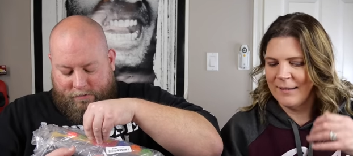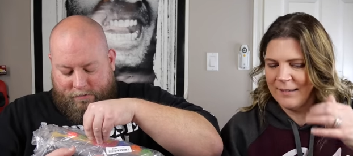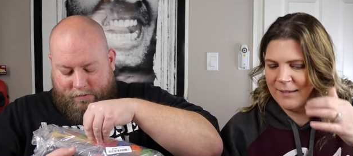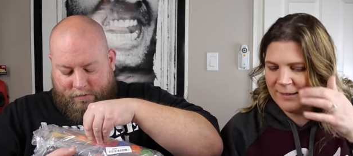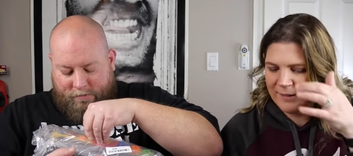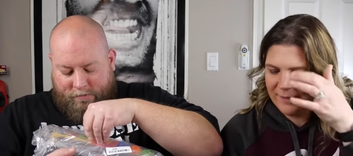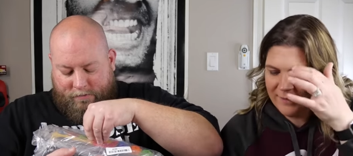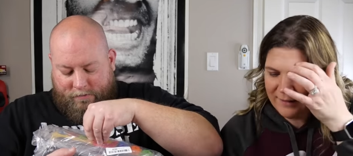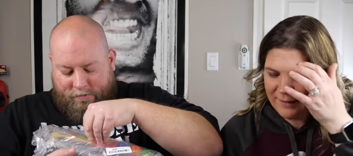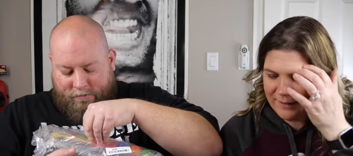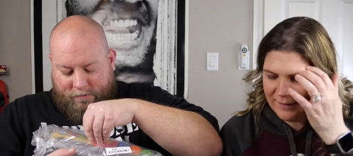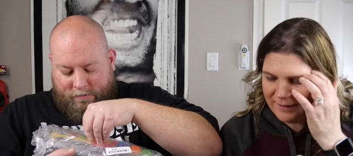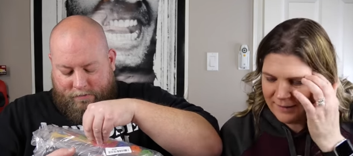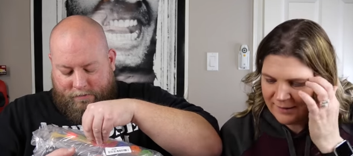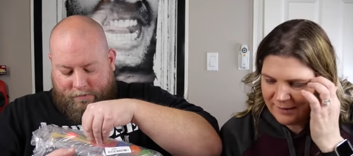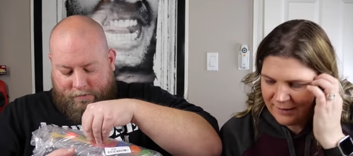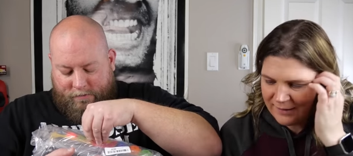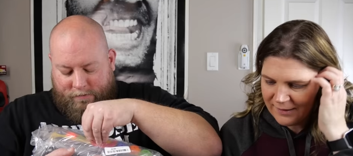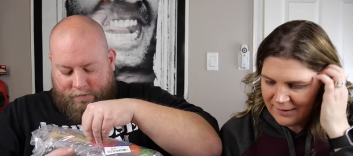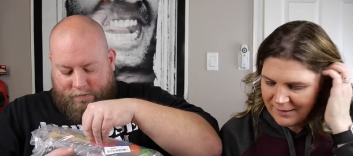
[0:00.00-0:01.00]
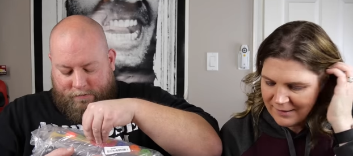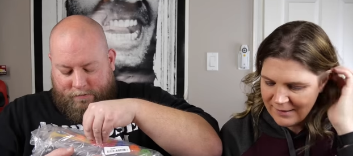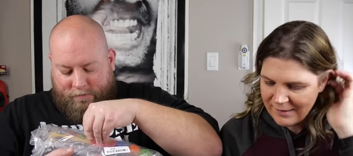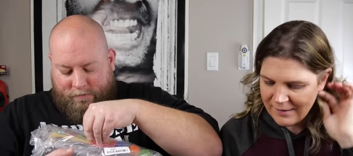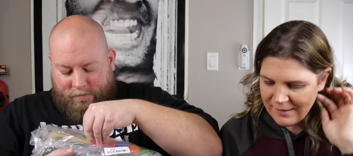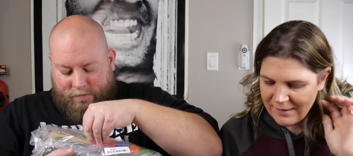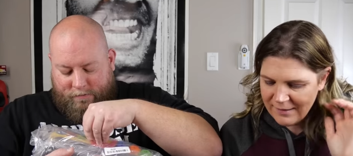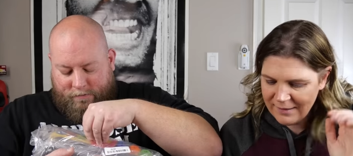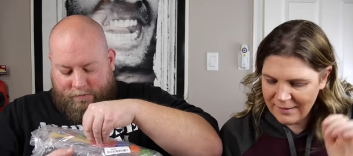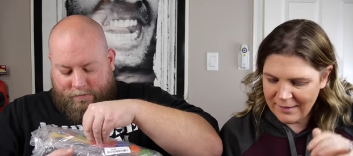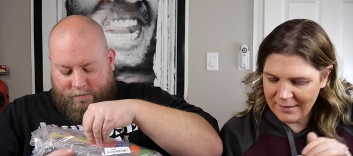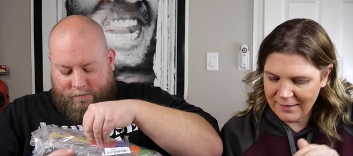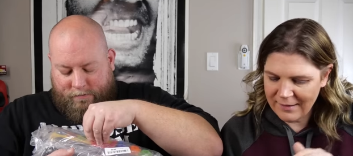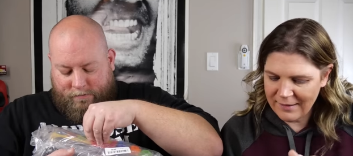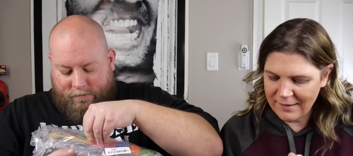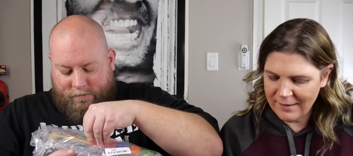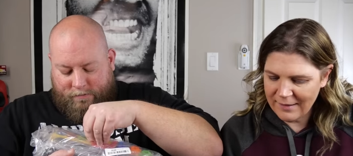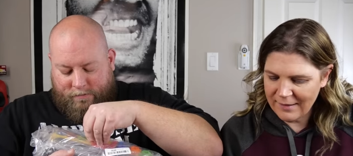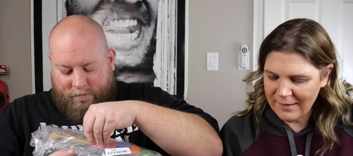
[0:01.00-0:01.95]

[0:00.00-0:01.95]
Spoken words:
Nobody speaks.